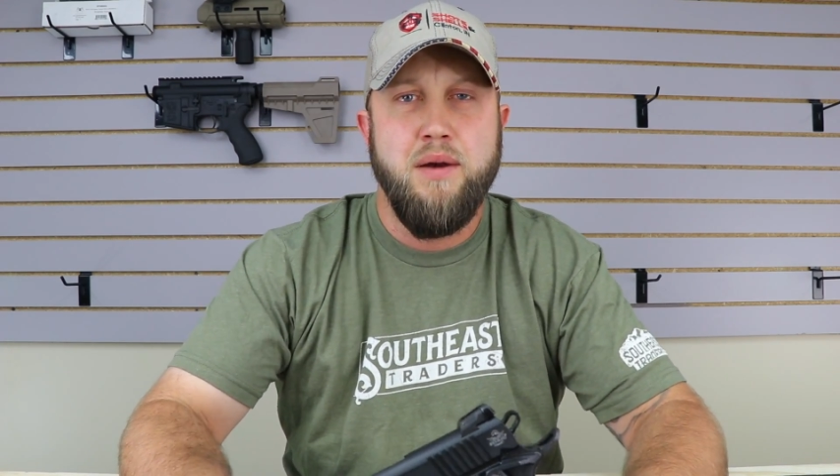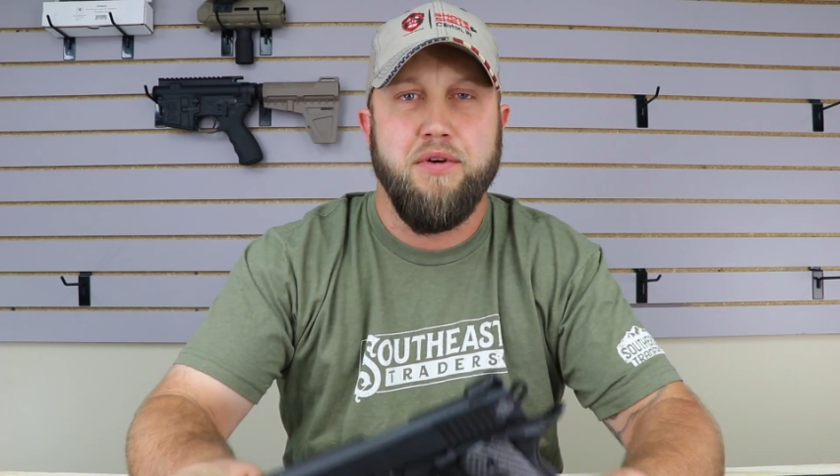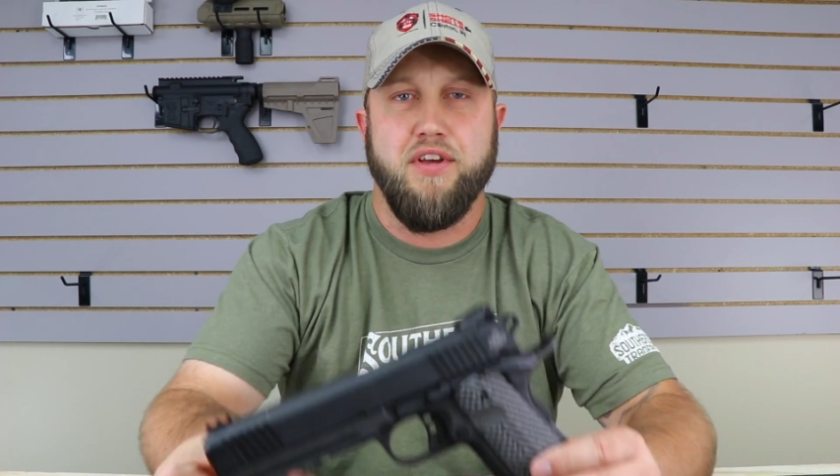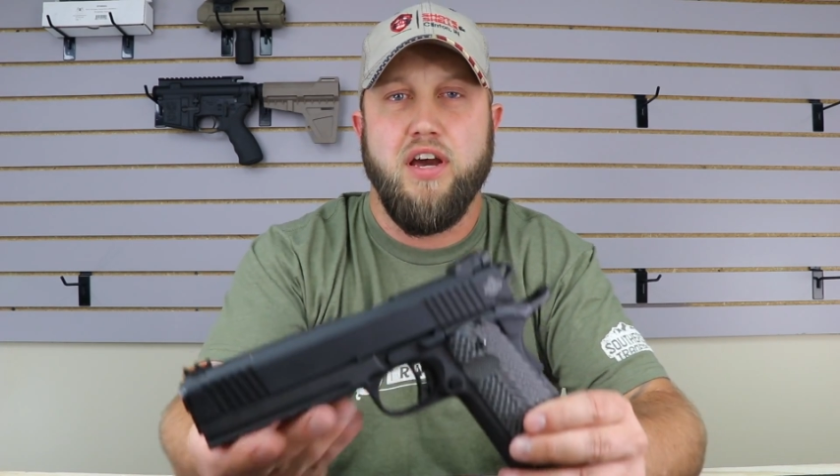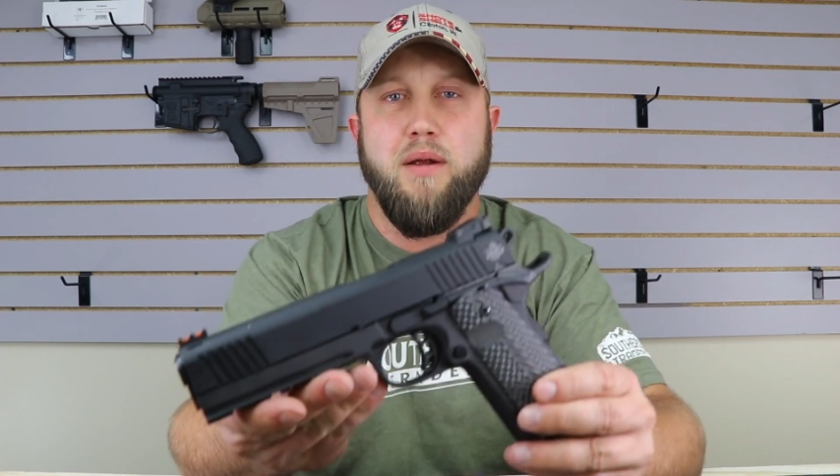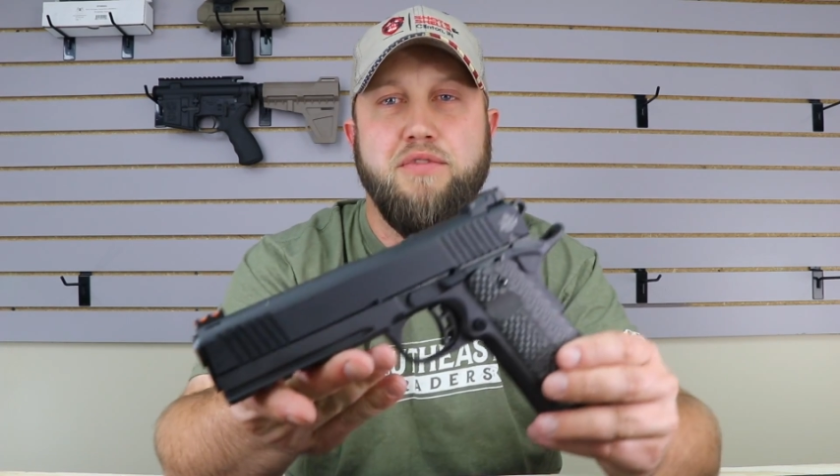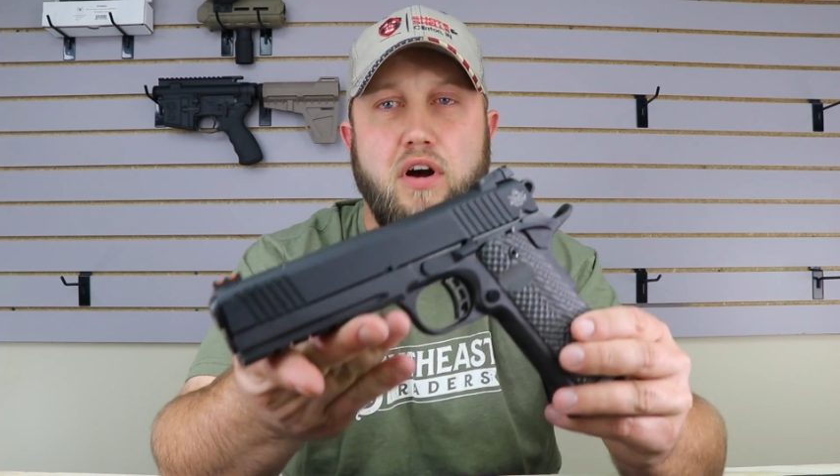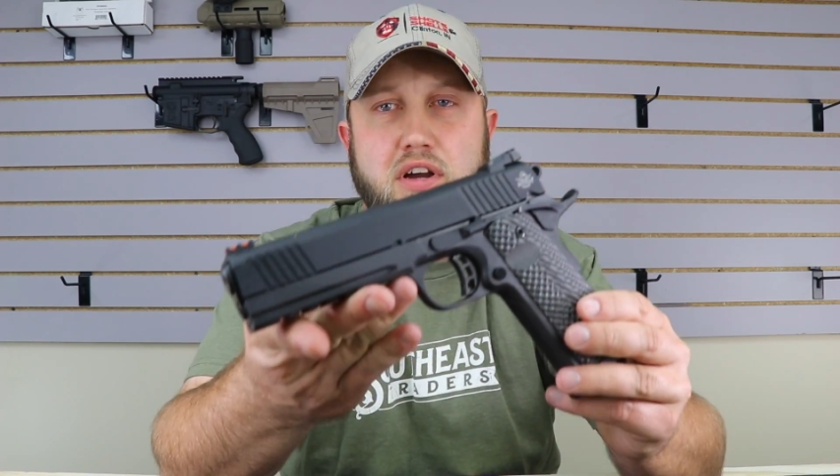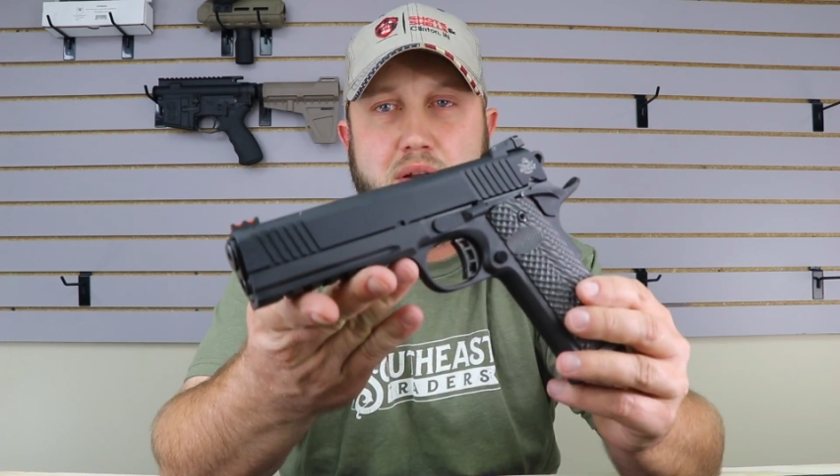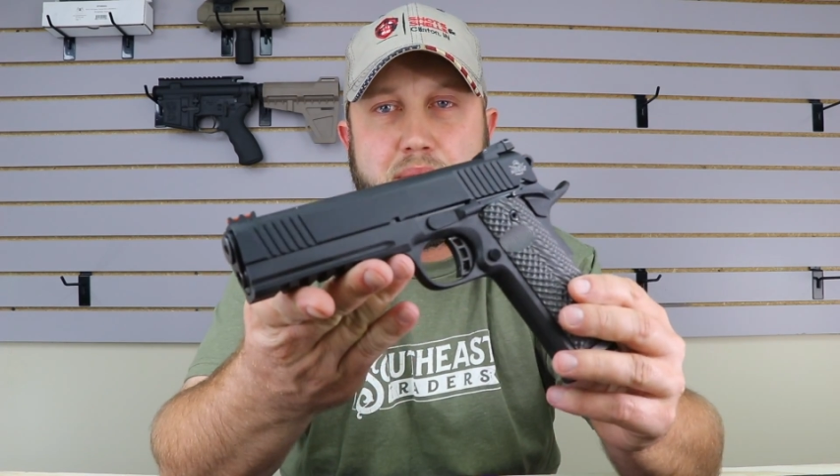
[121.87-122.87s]
But the gun I'm
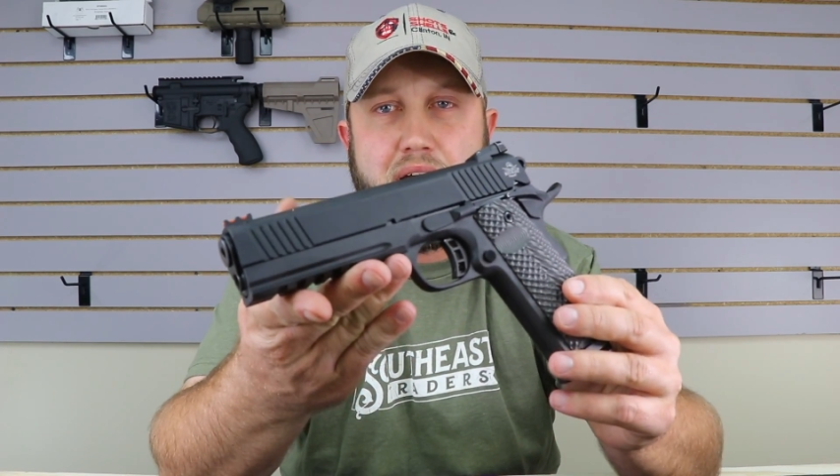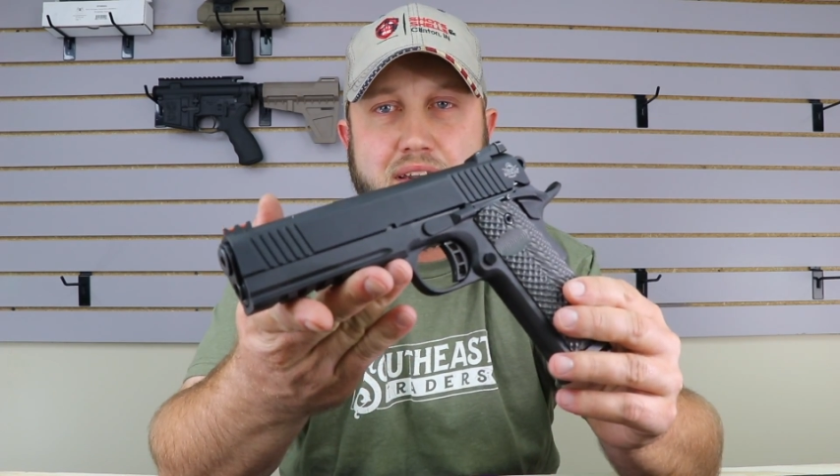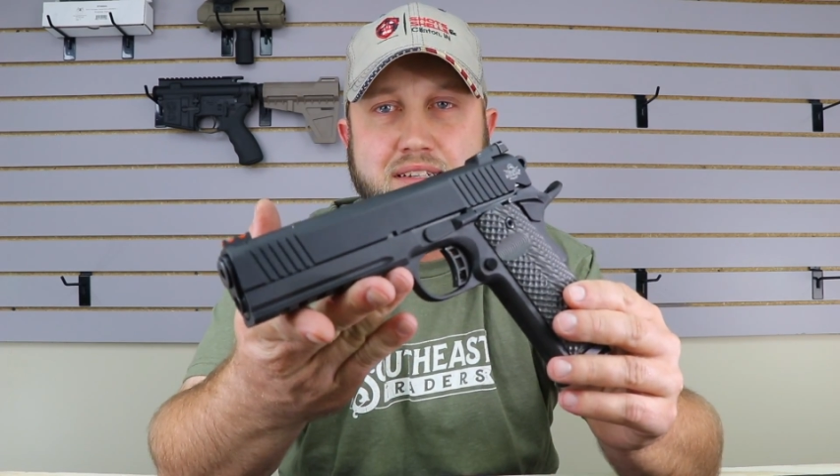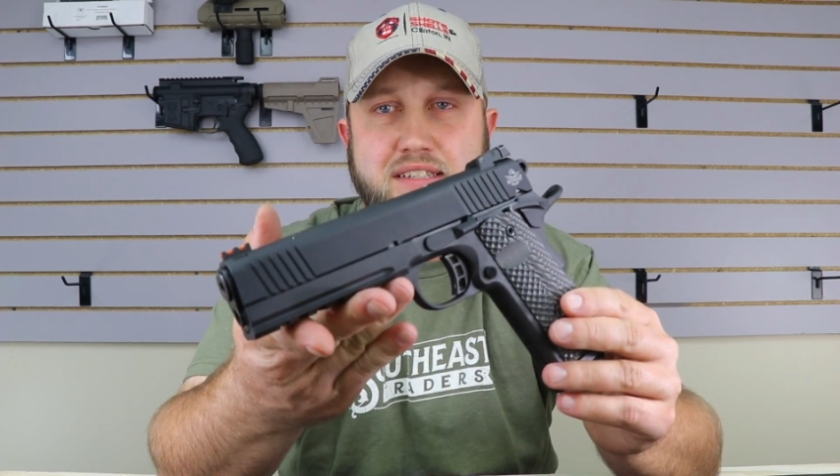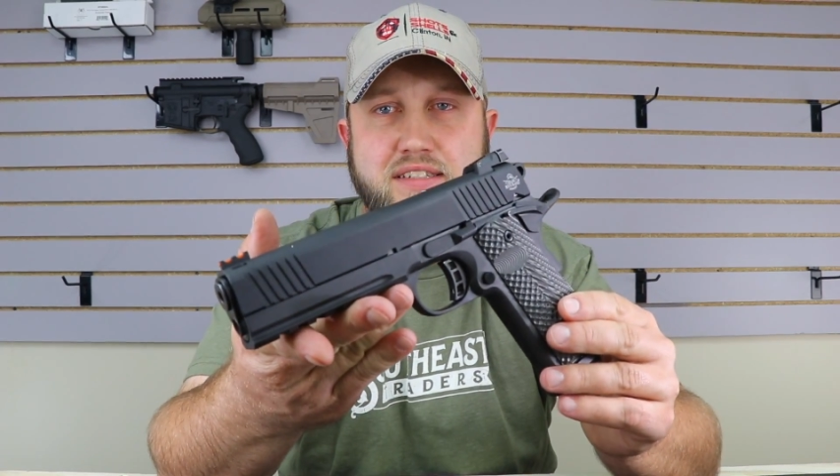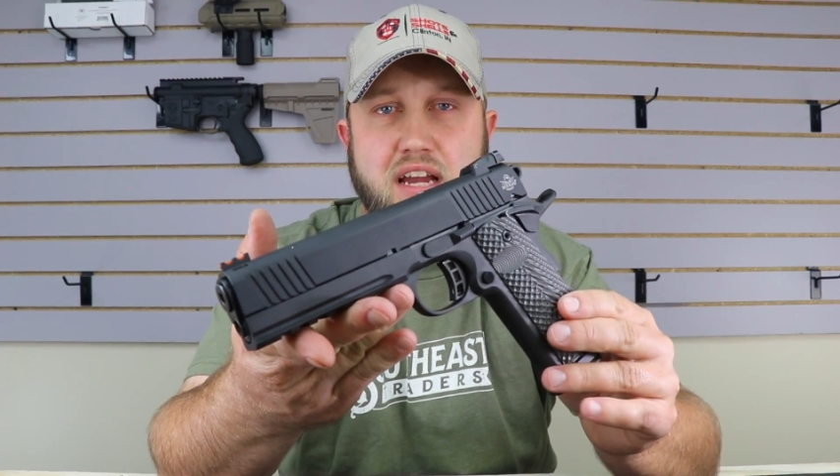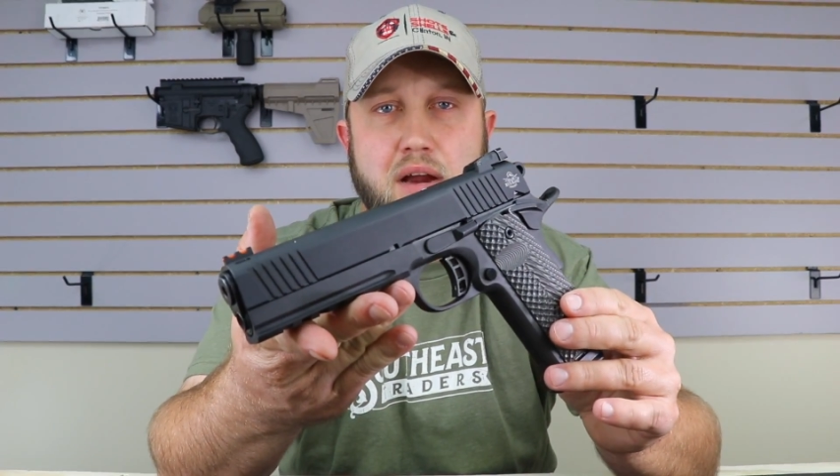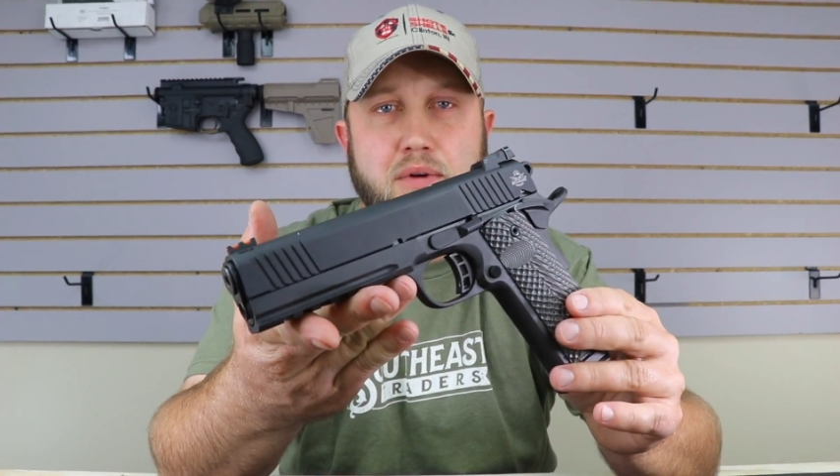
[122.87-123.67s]
talking about is this guy